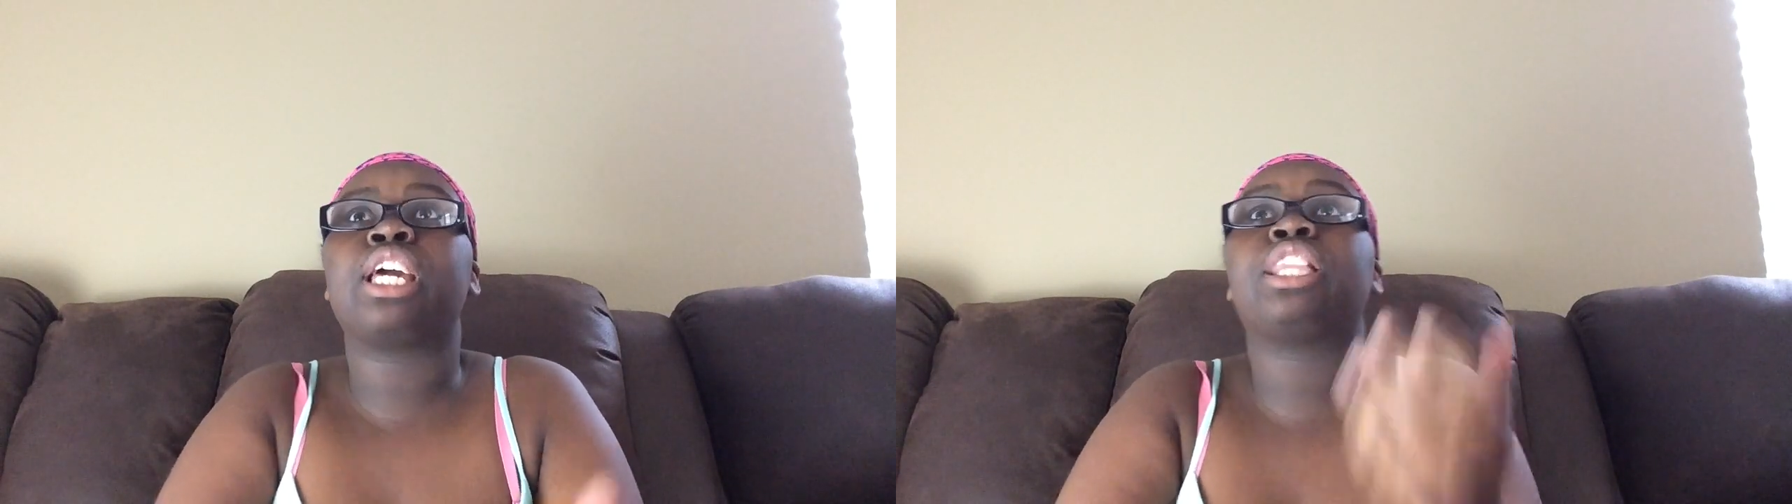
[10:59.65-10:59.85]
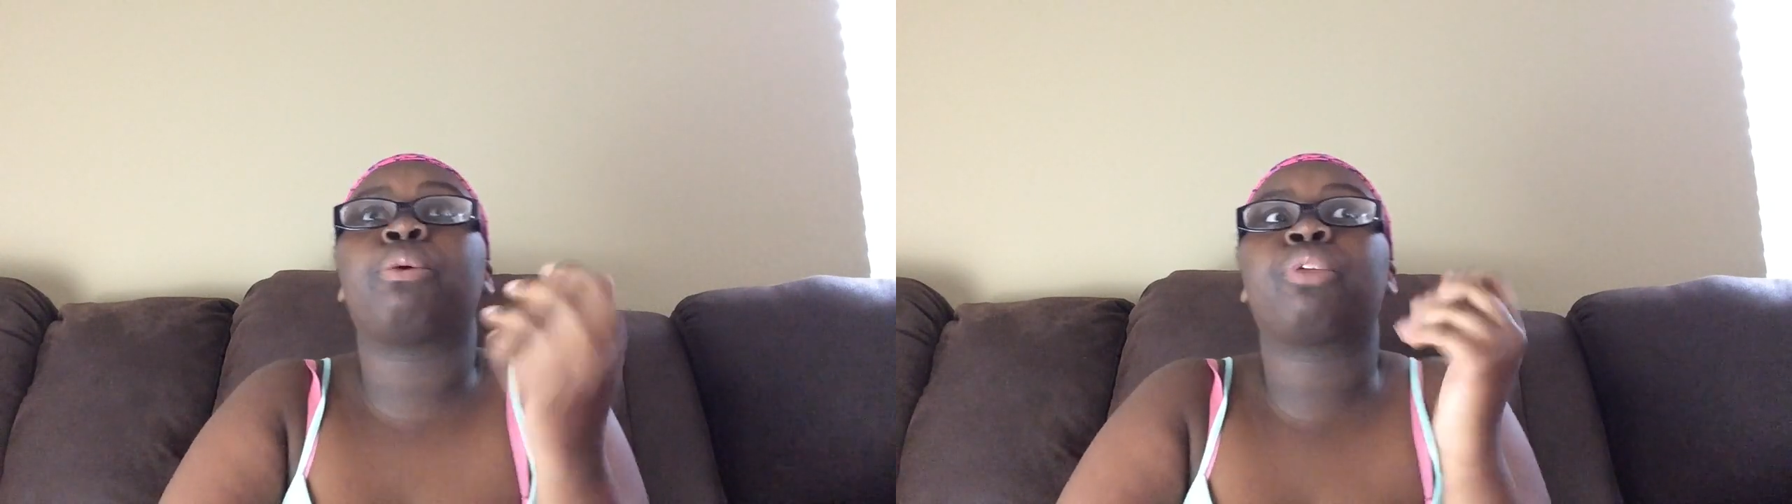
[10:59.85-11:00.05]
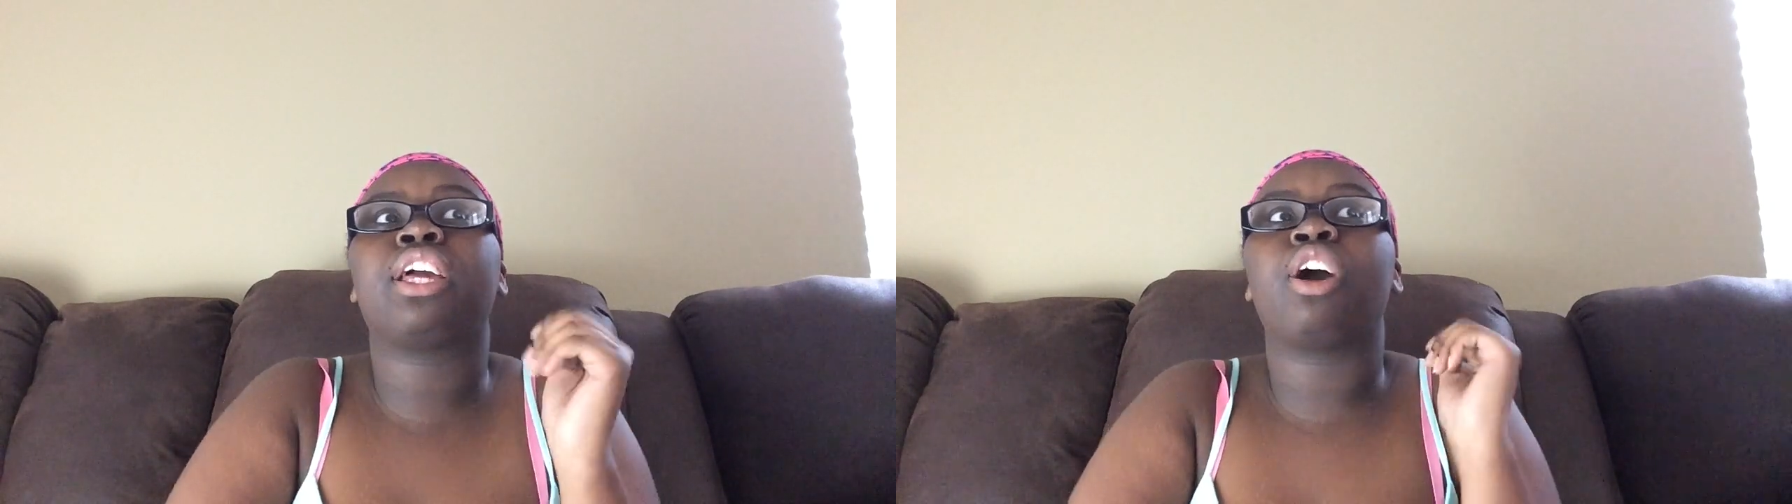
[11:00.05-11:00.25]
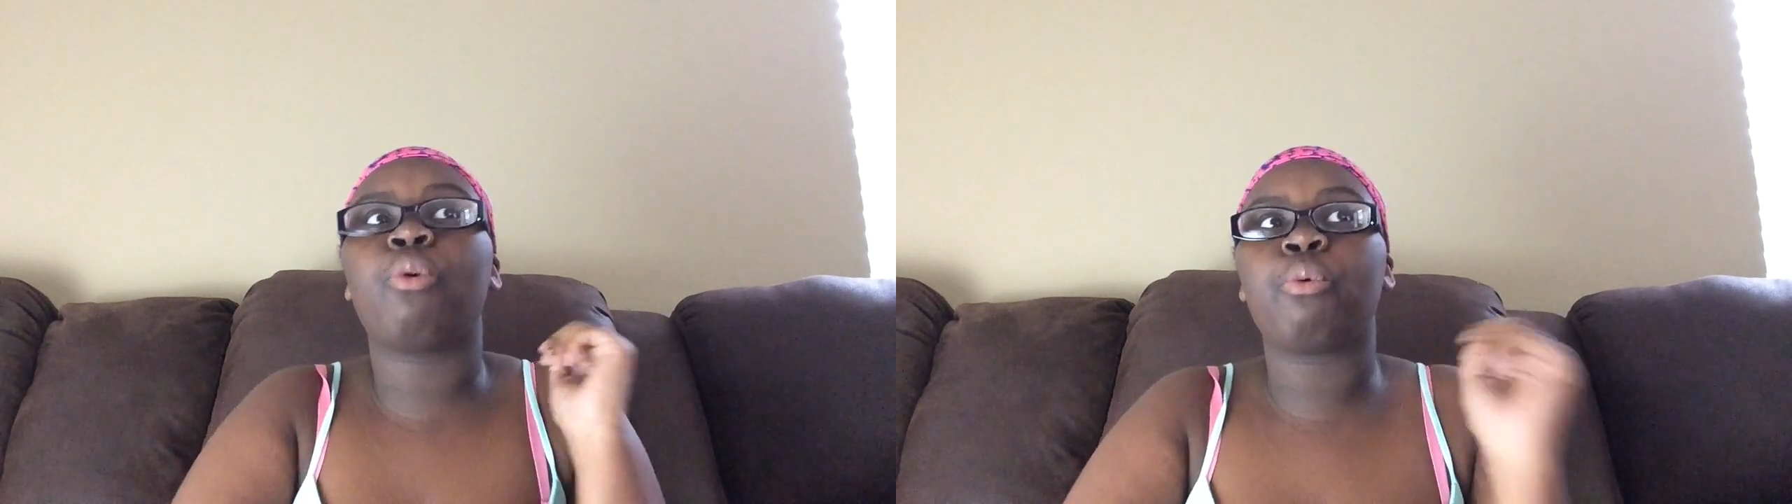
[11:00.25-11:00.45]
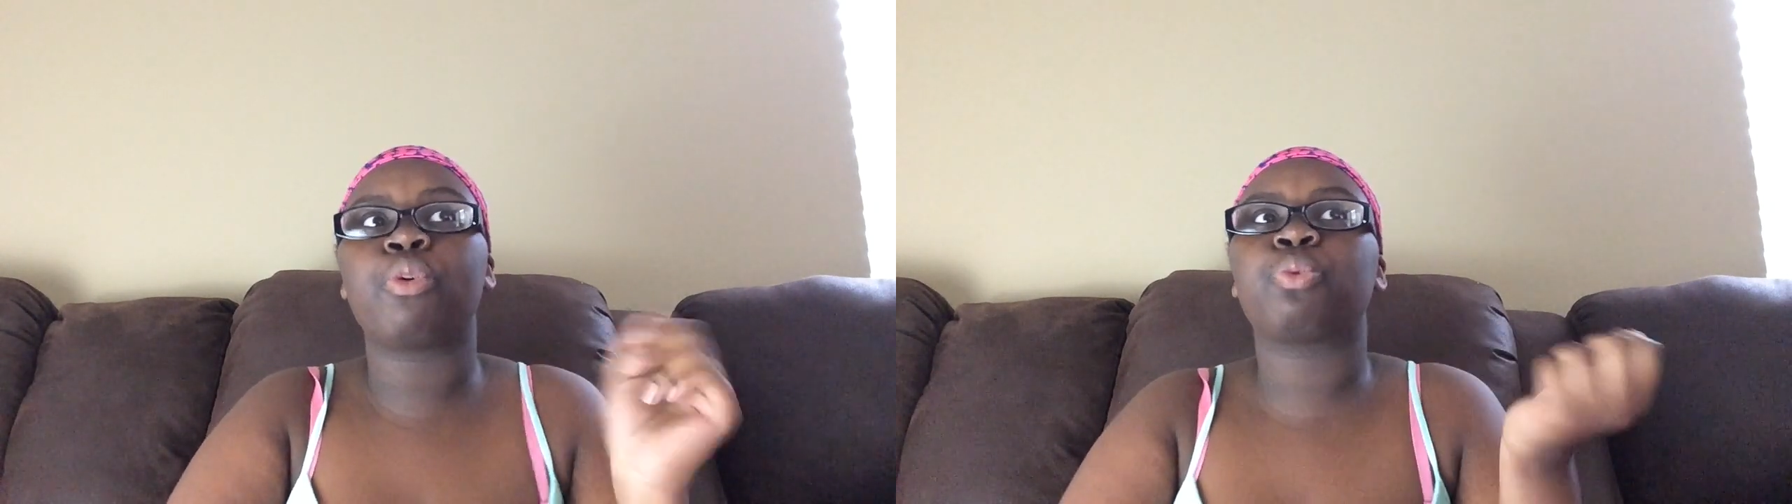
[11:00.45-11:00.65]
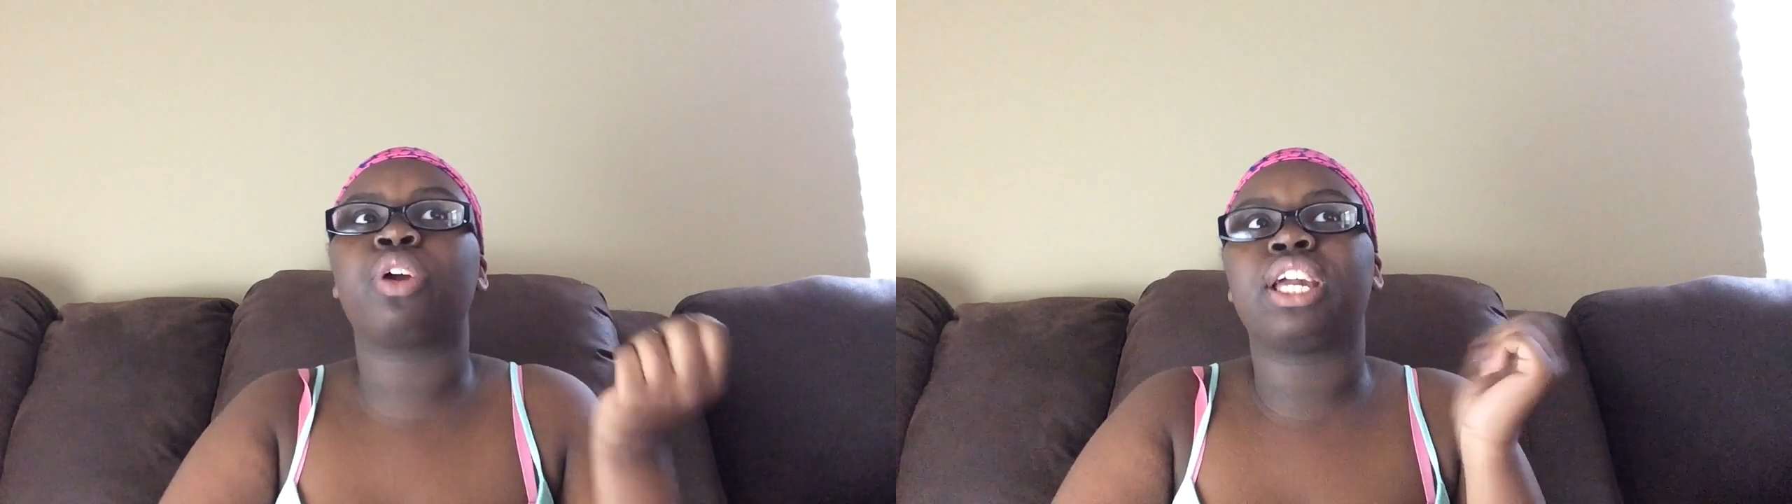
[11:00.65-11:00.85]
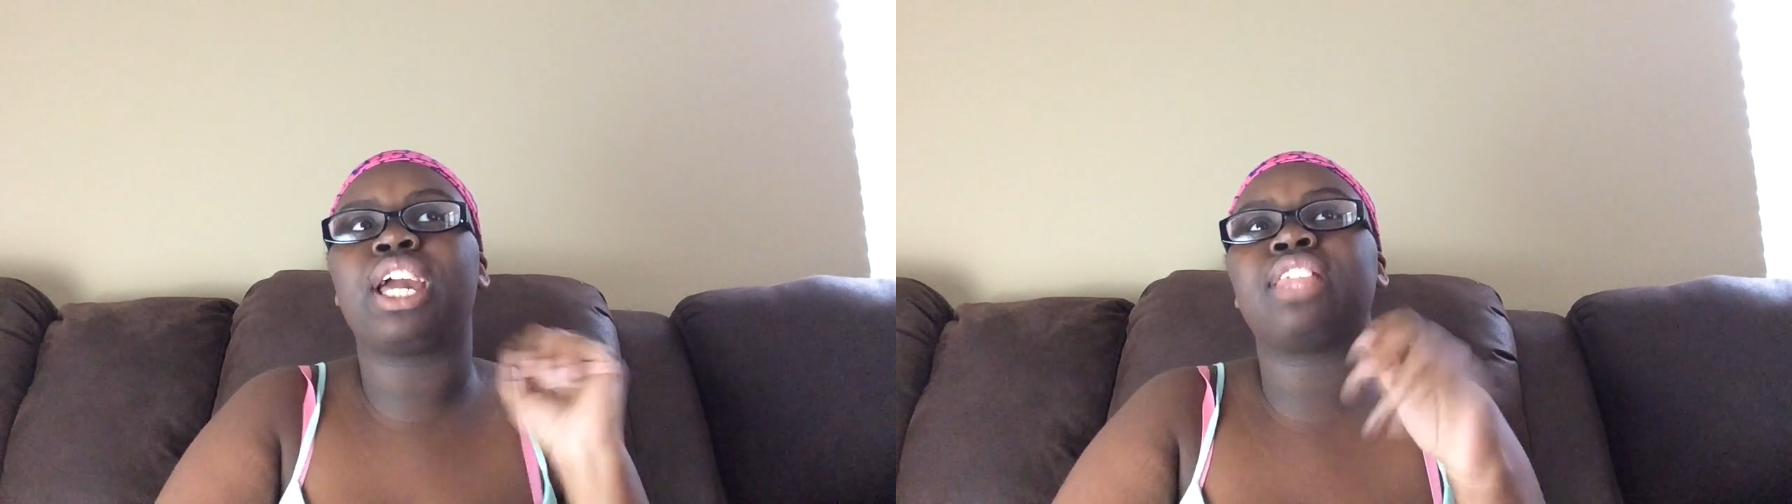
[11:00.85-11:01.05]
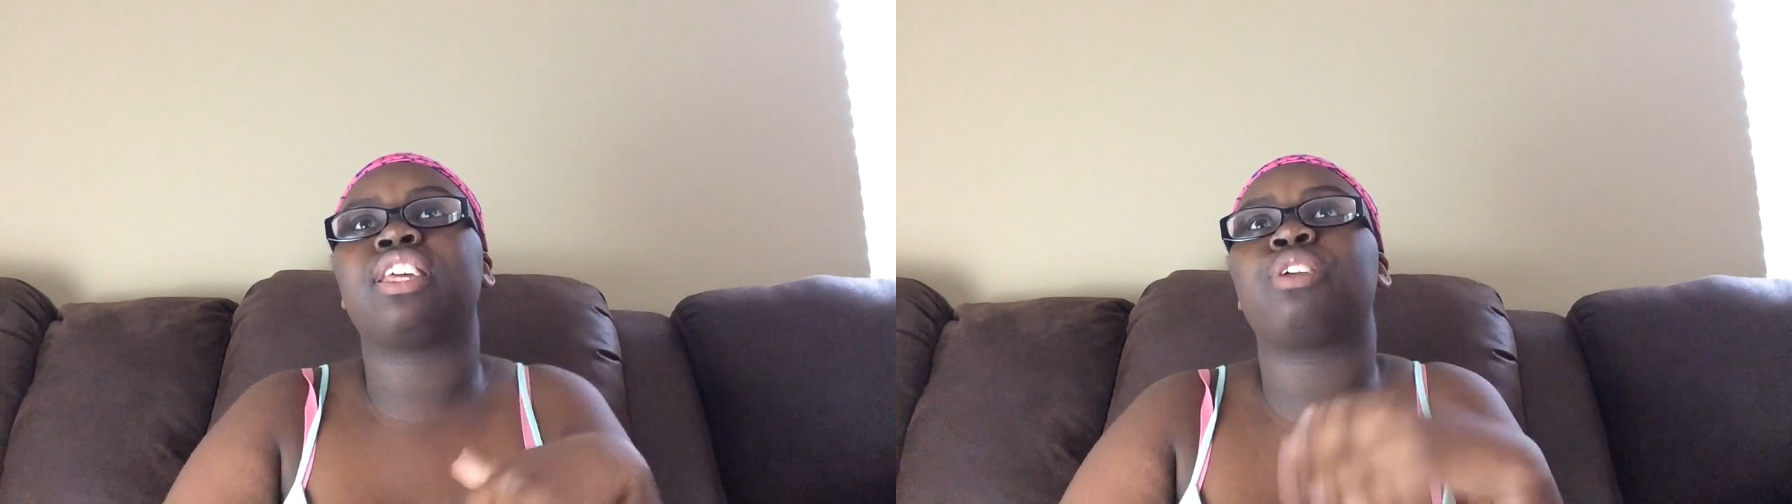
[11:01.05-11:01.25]
they were like, oh, it was working,
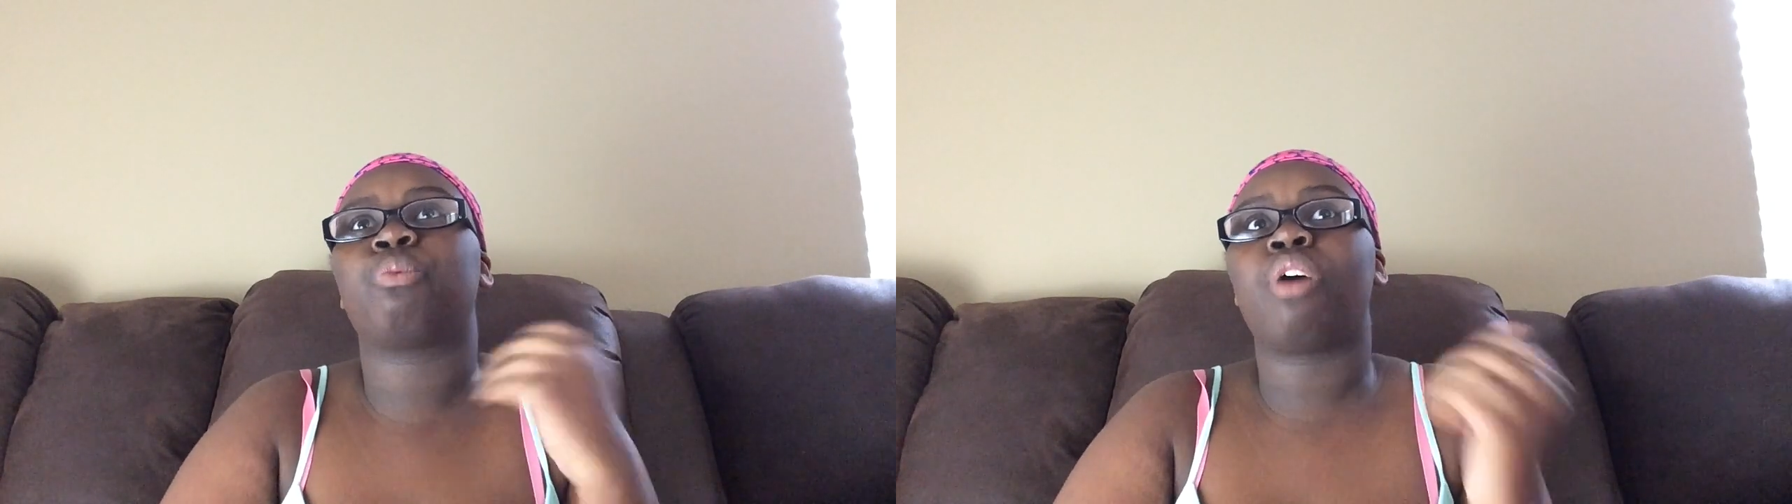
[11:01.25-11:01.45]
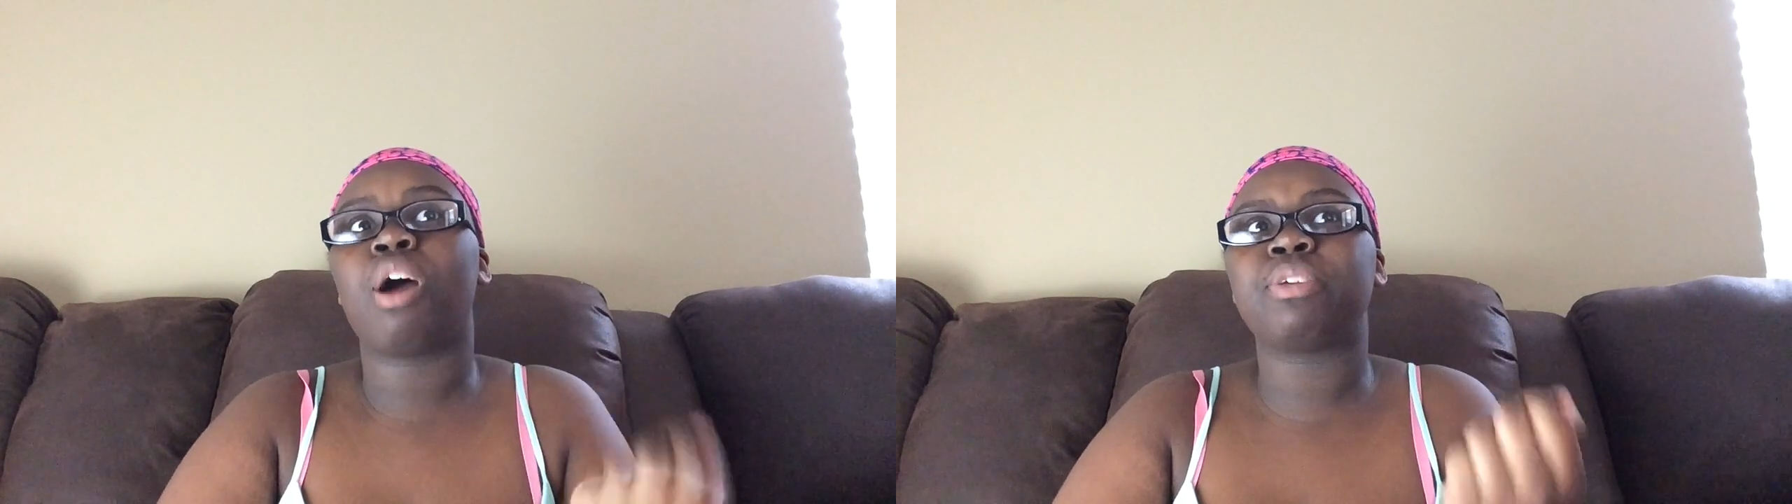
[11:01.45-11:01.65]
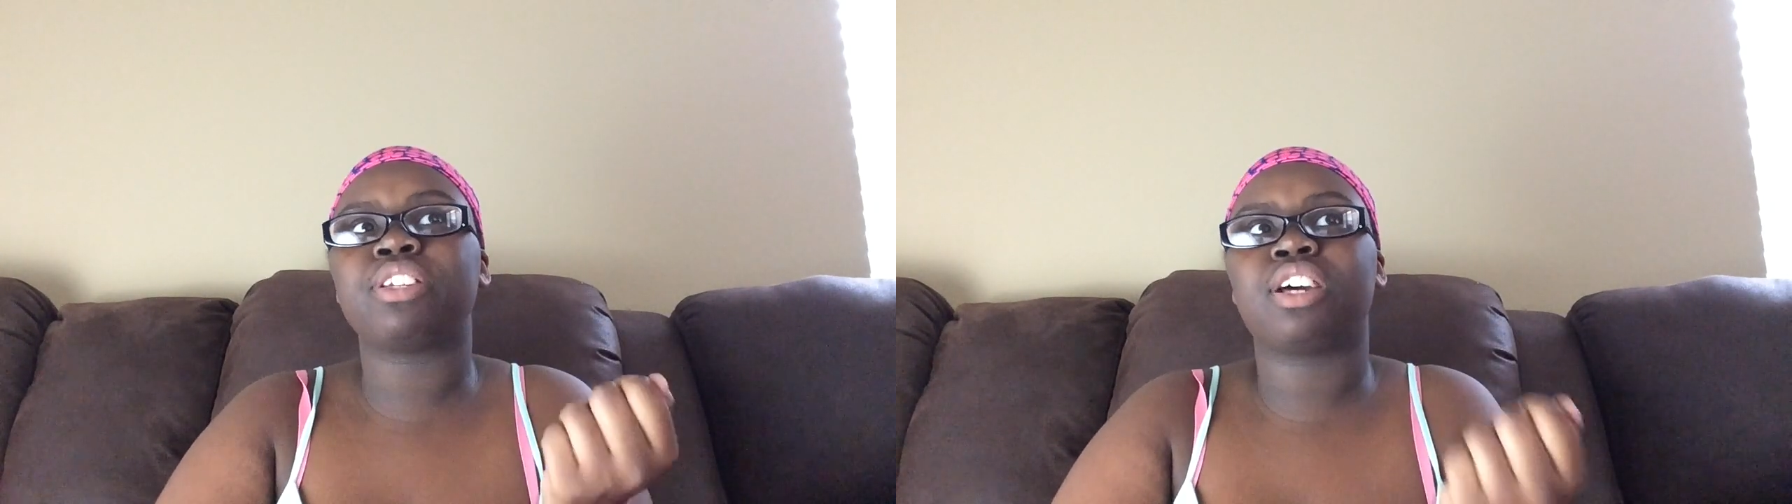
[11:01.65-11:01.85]
and then and